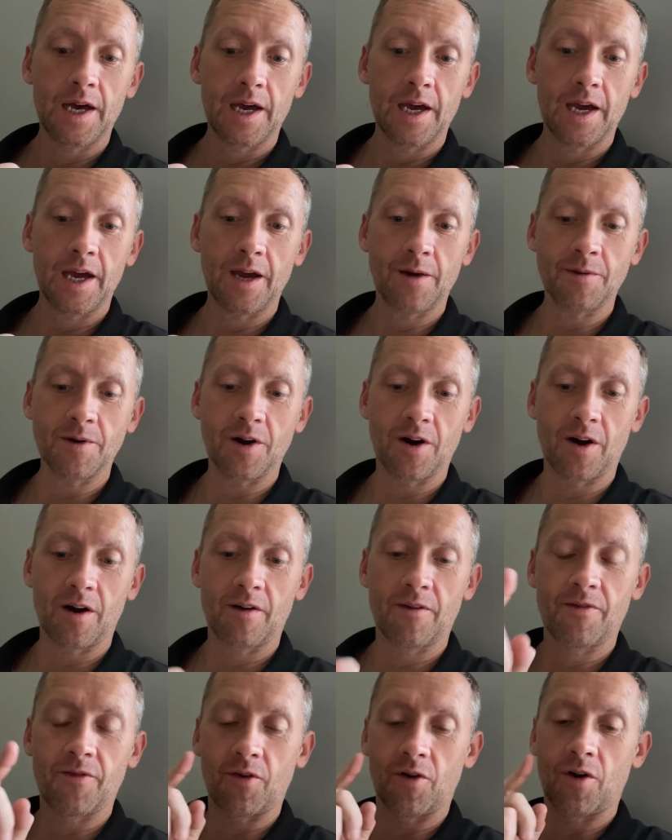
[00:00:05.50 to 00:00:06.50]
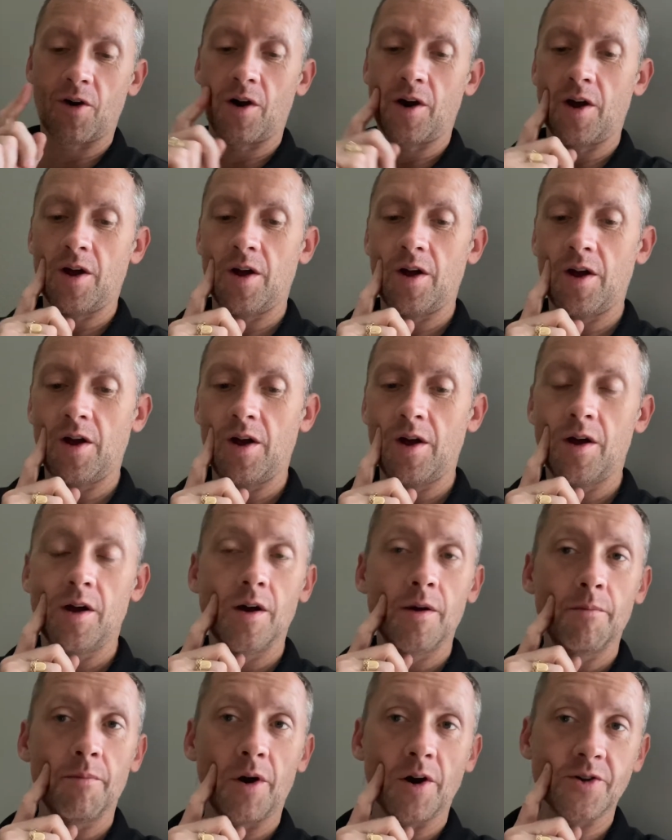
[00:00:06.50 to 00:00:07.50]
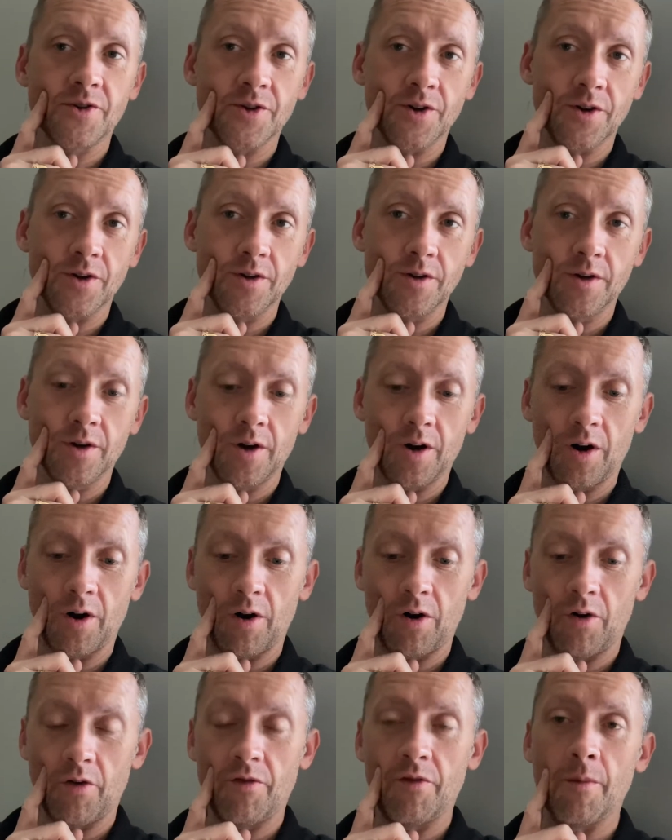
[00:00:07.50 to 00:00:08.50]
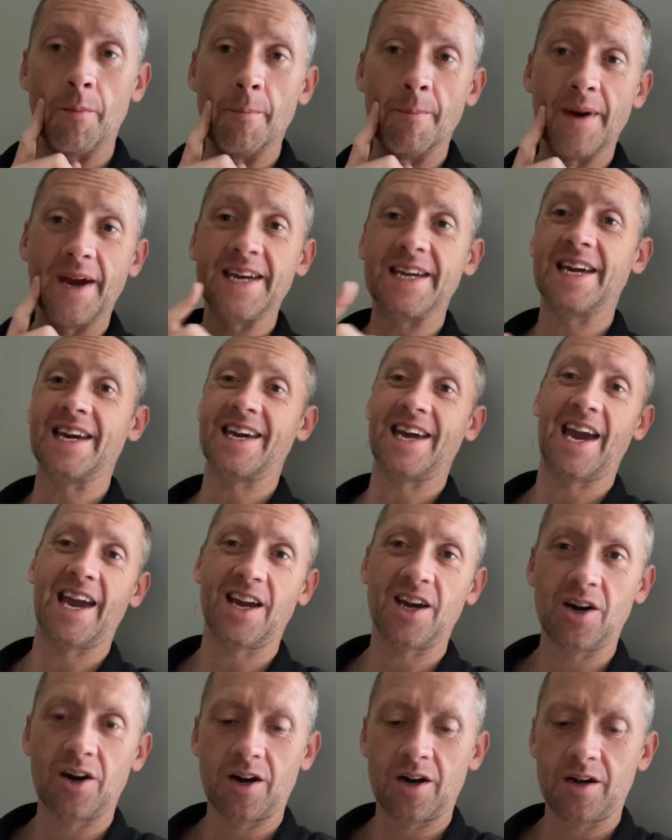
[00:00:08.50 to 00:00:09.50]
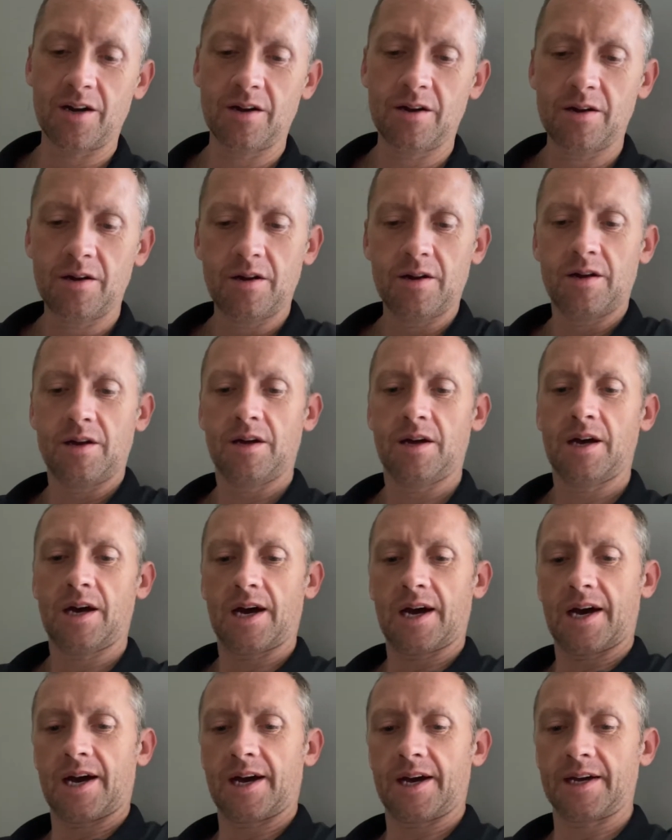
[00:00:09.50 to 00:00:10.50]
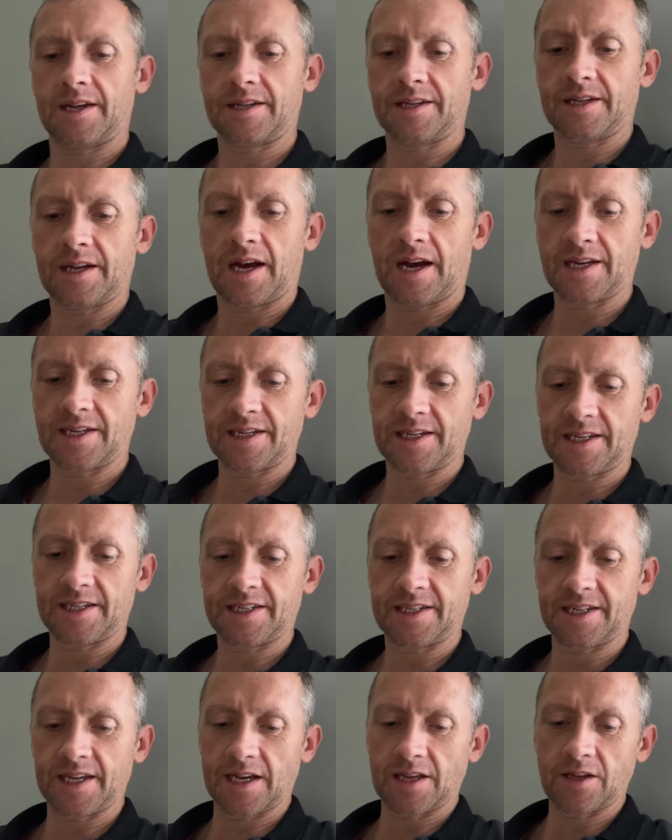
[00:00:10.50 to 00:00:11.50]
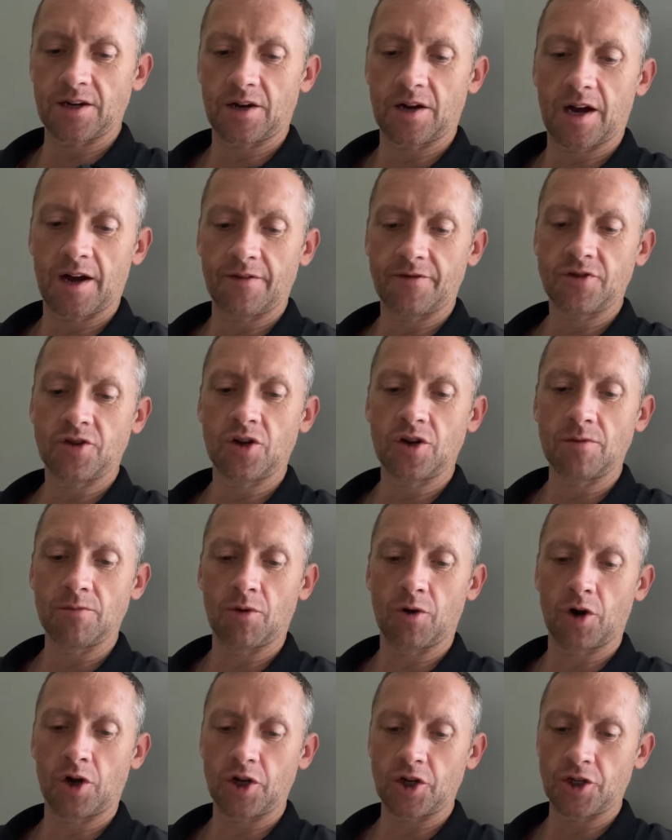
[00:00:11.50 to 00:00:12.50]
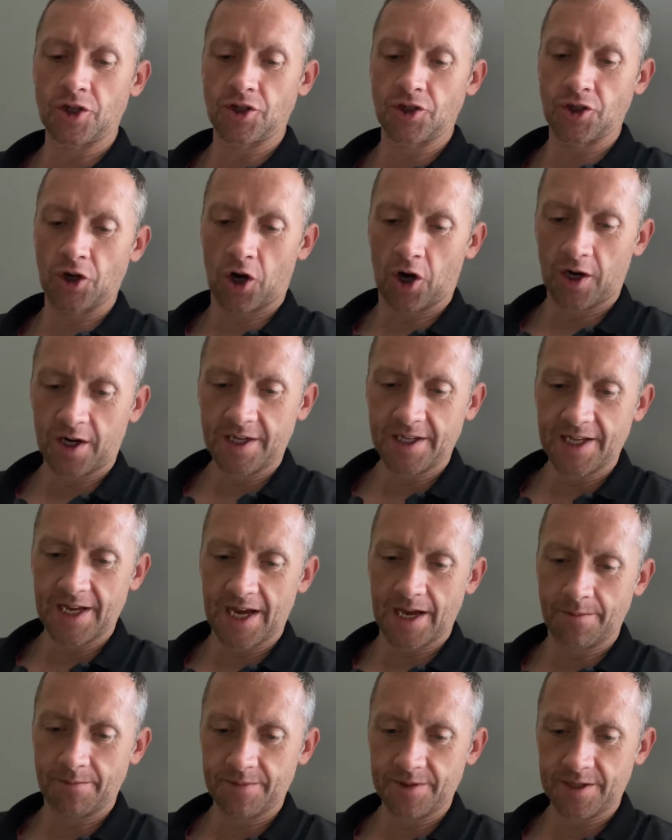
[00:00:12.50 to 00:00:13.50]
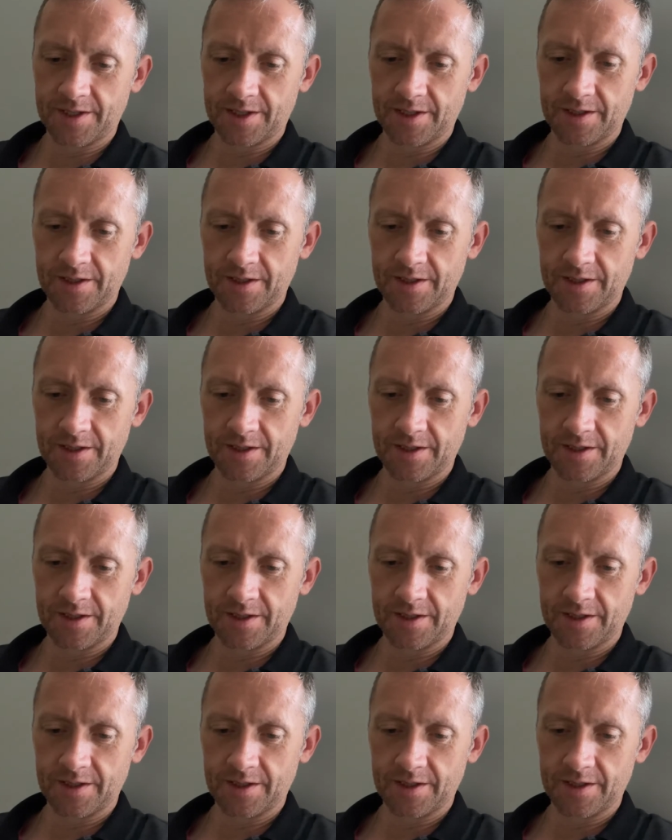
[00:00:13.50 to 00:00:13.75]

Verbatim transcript: Here we are for part two of Mega Gengar. And as you can see there, I have two more dark types